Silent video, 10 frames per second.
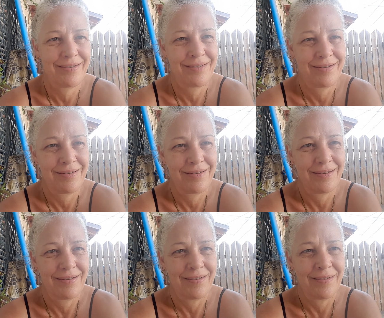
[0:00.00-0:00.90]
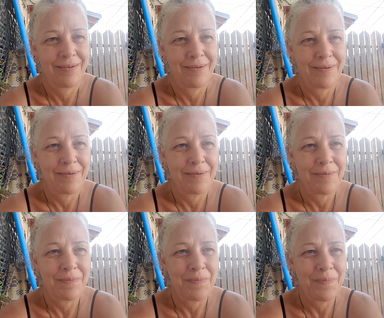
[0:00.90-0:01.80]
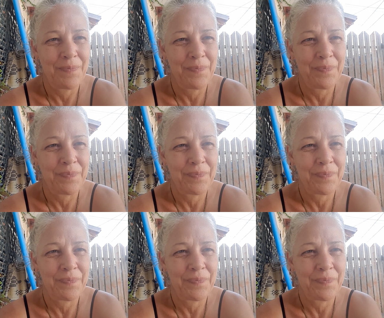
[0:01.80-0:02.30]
[no speech]